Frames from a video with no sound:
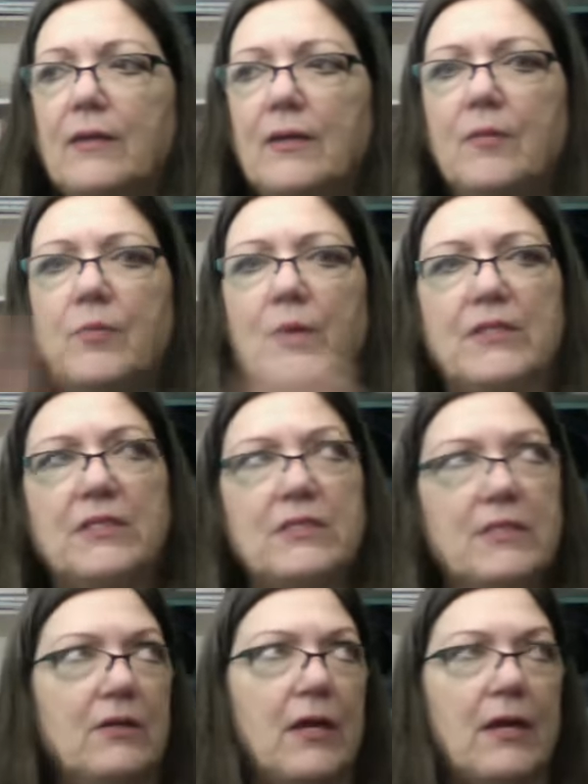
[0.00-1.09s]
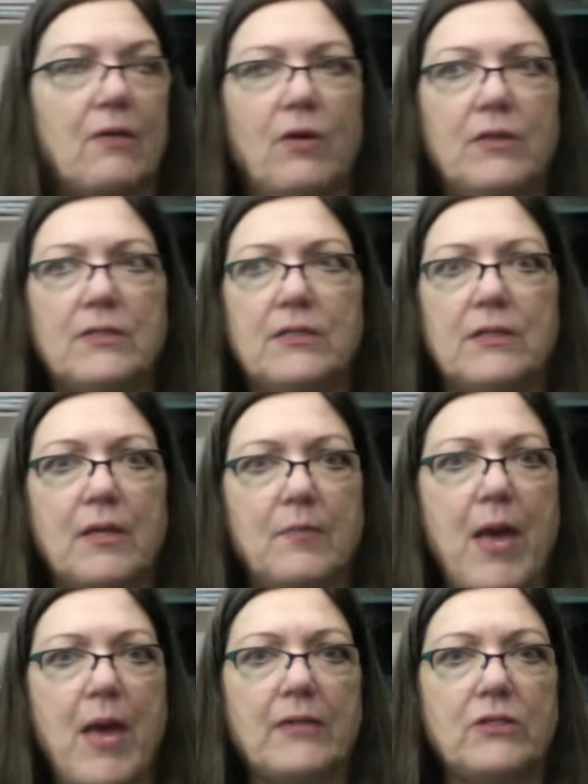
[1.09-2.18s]
but it's still like I want to get
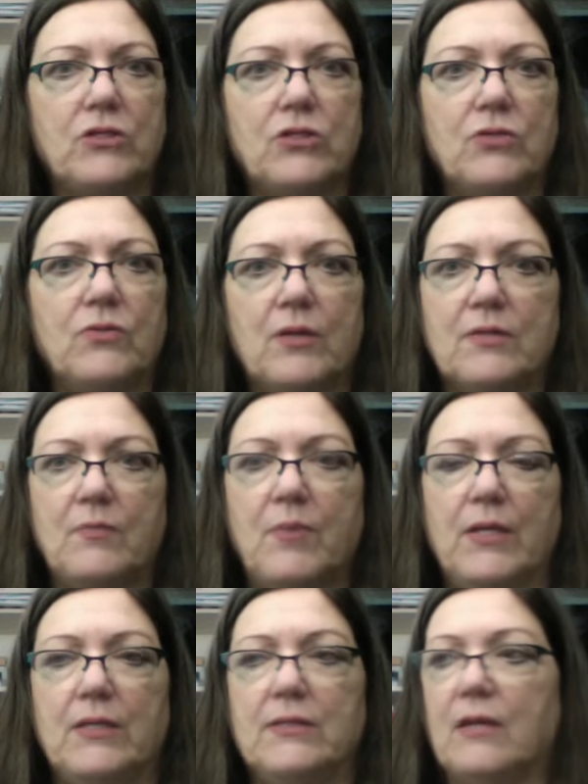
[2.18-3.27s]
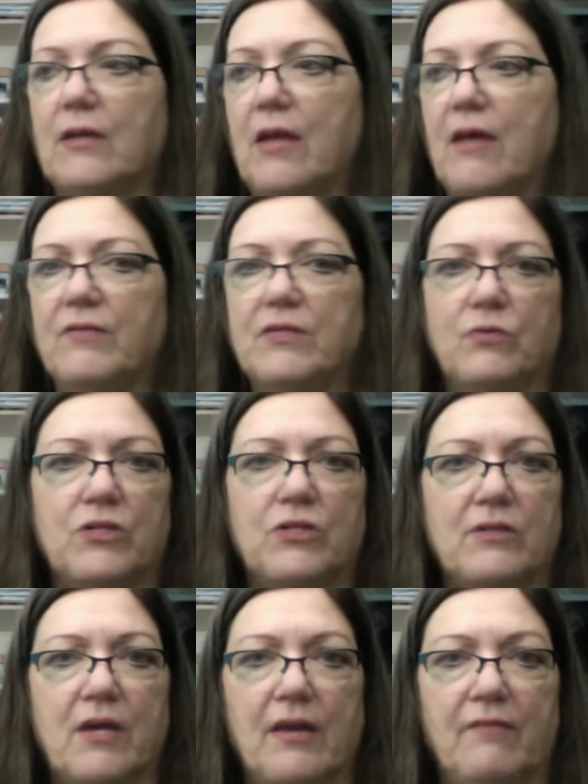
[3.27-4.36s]
back to doing some paintings on canvas, which
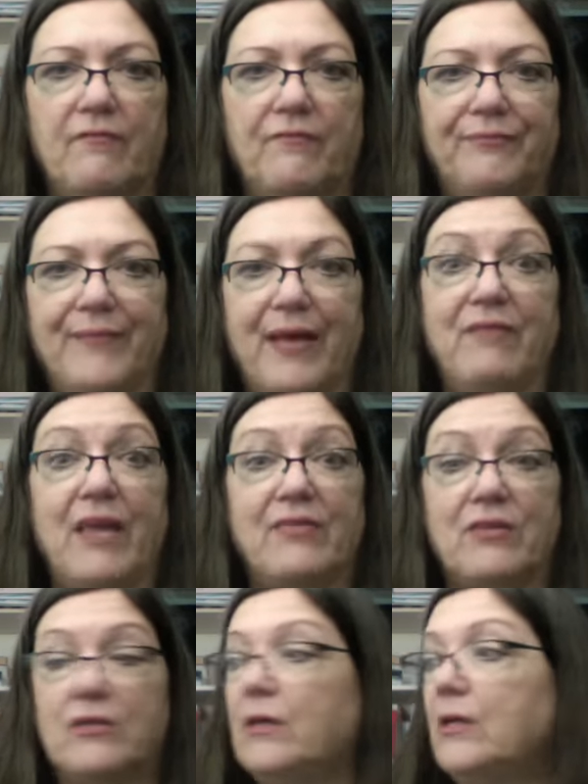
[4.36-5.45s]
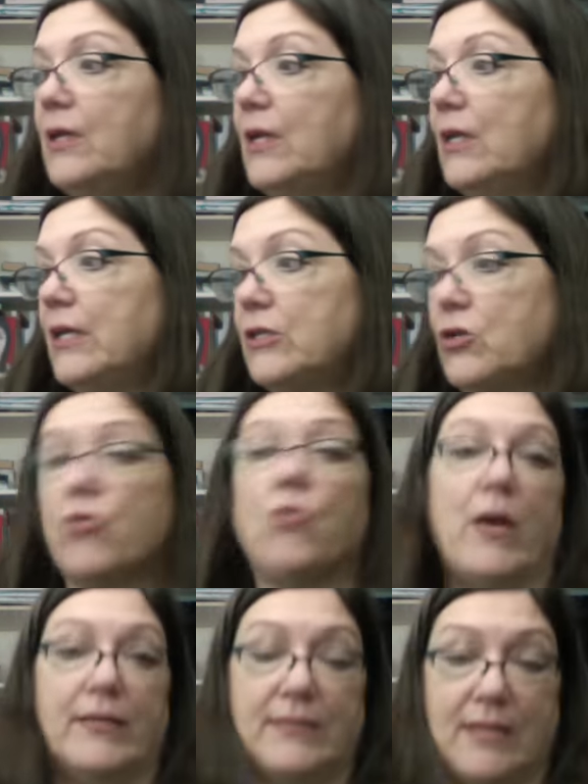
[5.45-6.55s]
is kind of, I've let go the
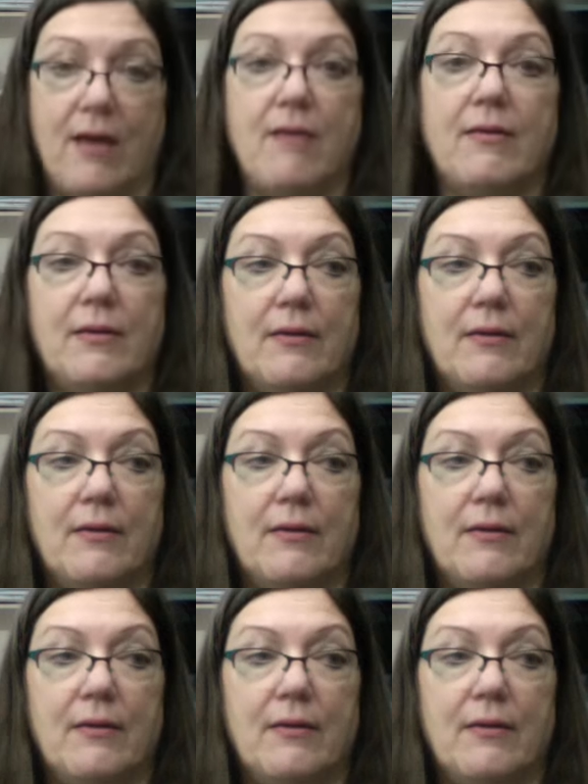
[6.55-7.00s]
wayside.